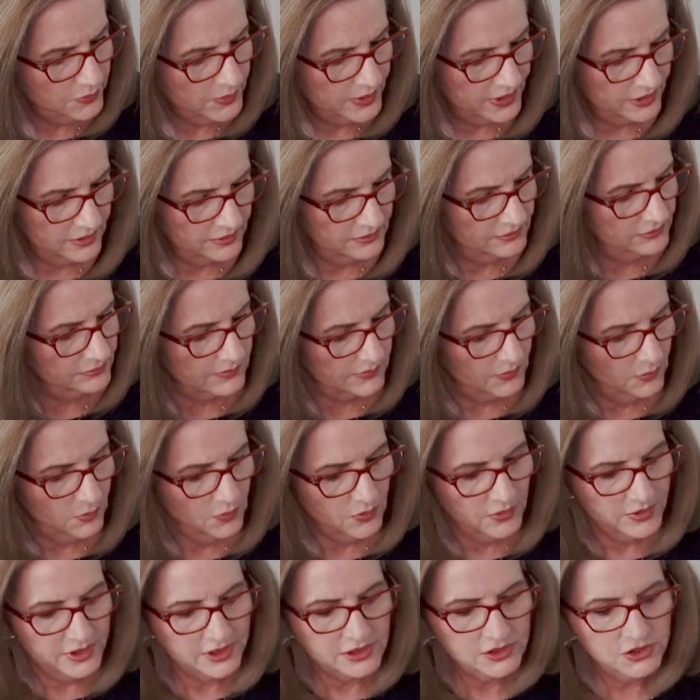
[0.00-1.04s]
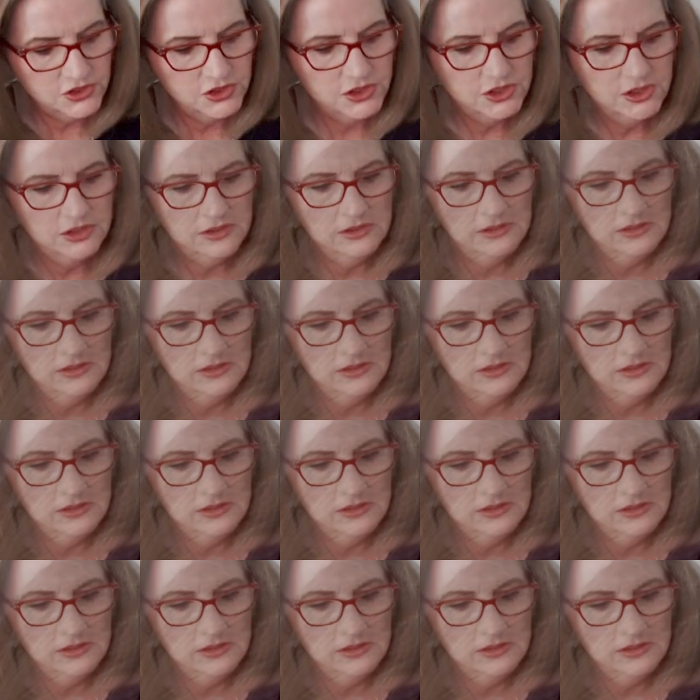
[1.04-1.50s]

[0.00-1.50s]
and orange.